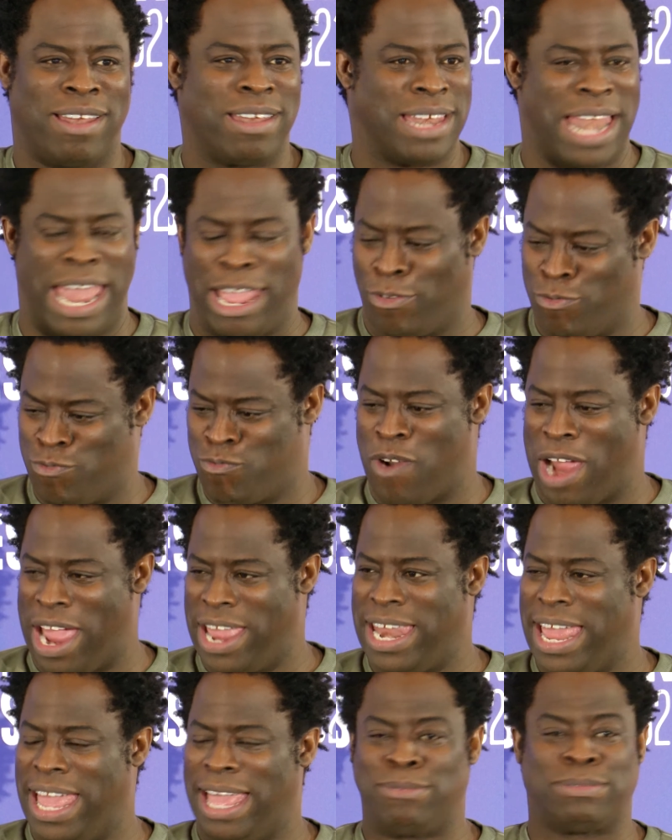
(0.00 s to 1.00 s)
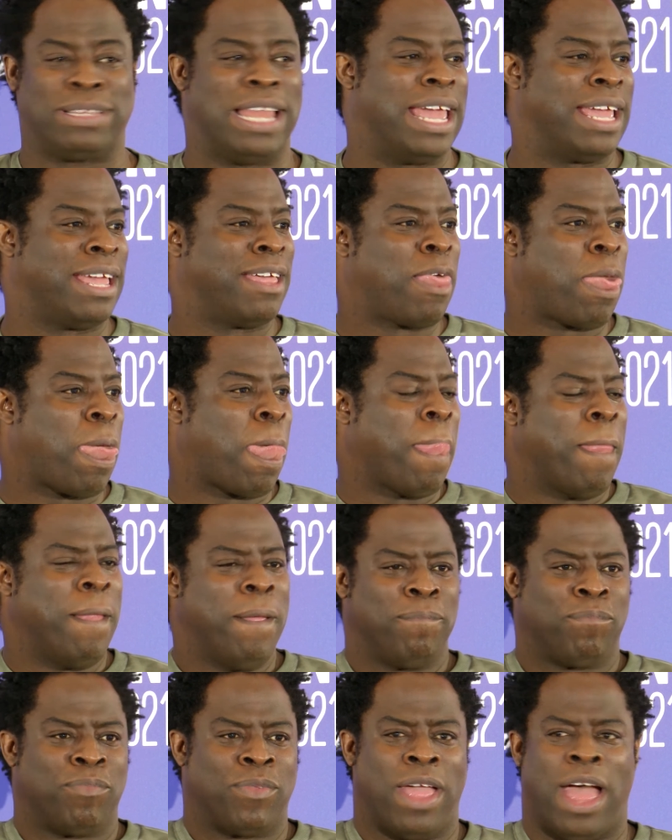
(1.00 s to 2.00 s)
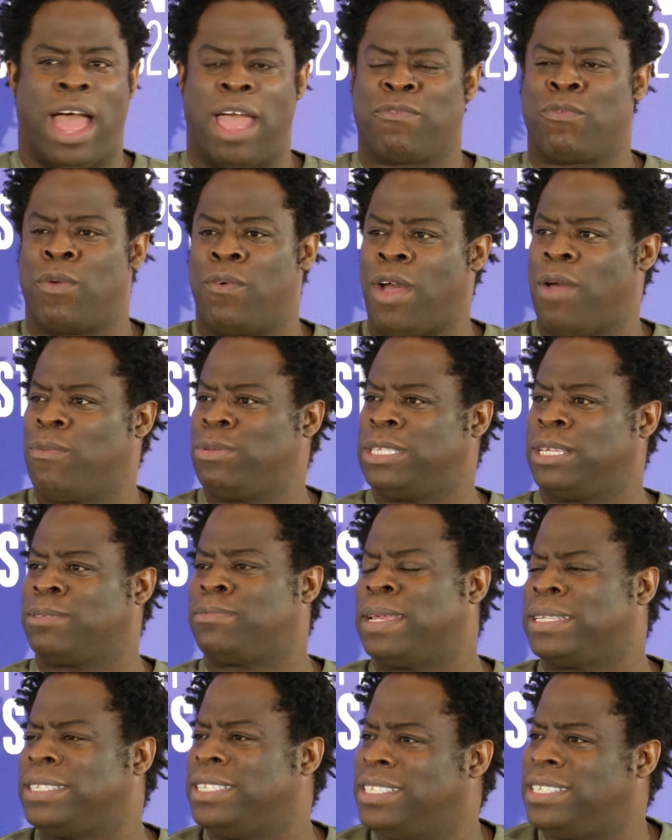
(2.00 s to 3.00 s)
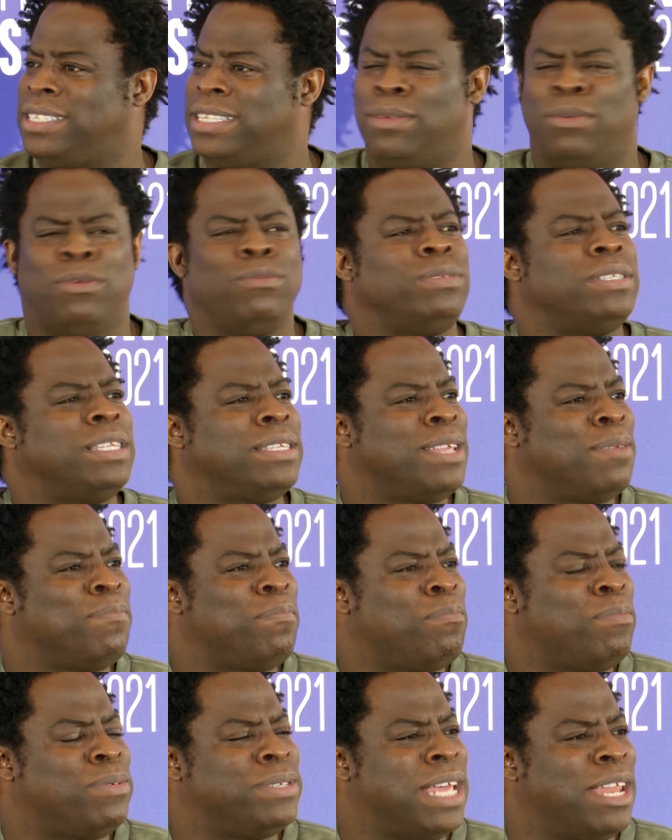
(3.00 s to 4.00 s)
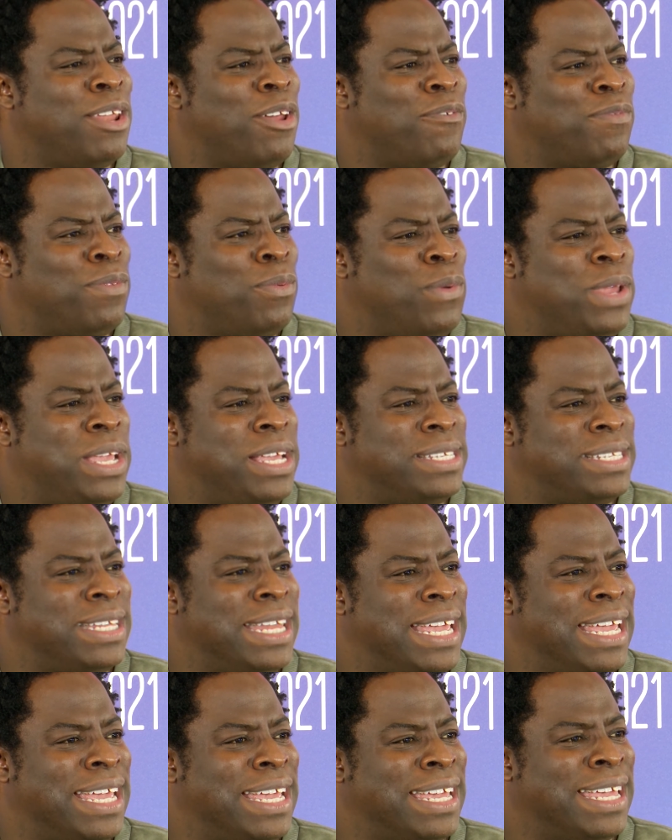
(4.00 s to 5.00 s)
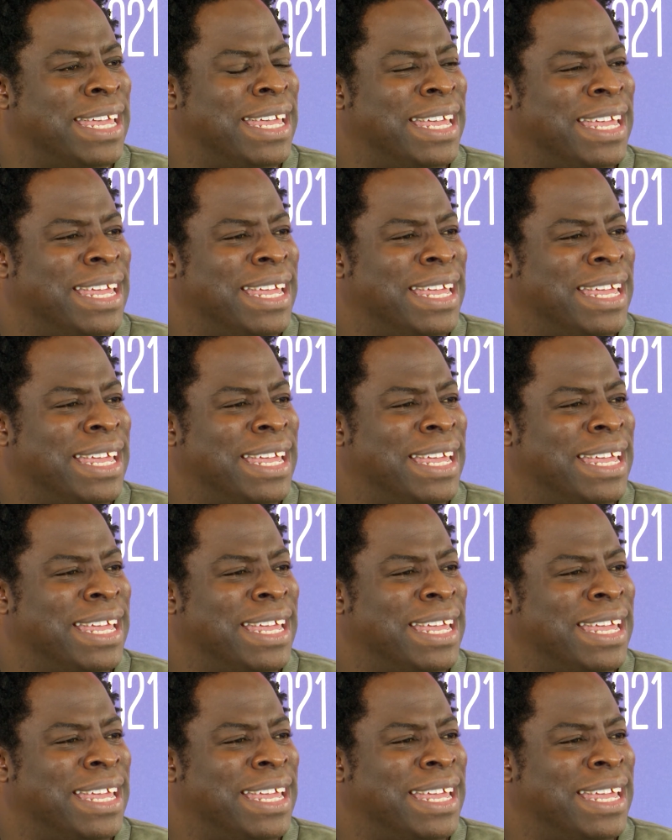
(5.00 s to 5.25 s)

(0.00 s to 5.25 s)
like right there. It was like I, I was expecting to see who's the presenter of the Weakest Link.